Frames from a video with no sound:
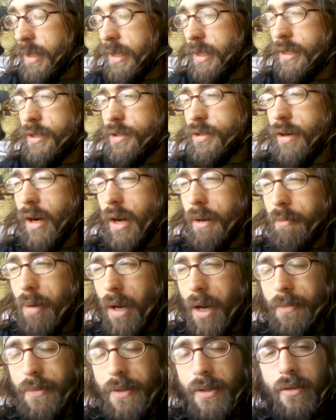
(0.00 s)
But it is a great
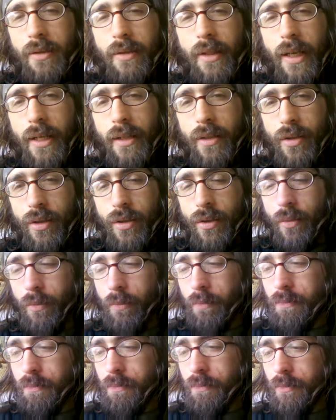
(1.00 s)
popsicle day
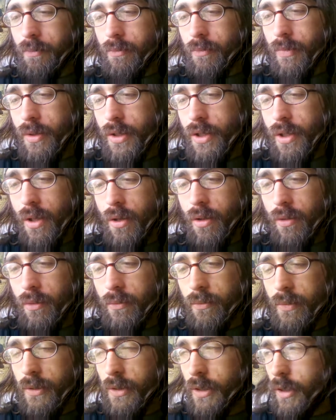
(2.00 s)
too,
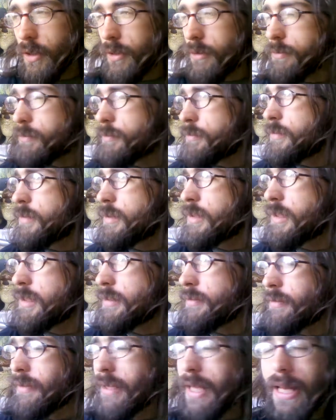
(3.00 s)
so, you know,
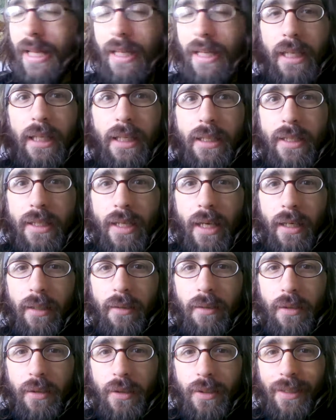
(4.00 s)
that heat's
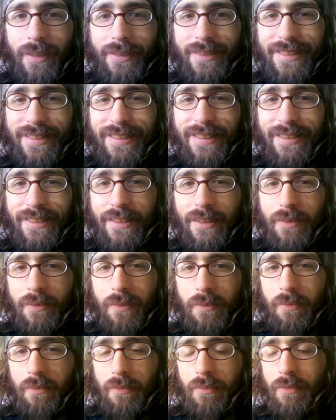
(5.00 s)
getting to you.
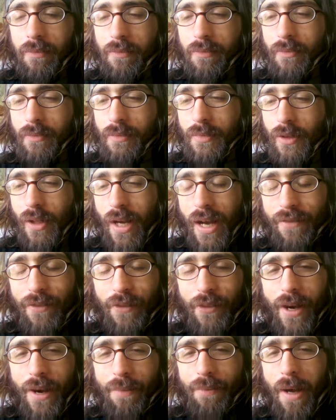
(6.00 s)
Go
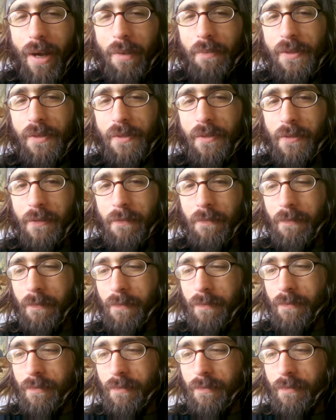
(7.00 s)
have a great popsicle.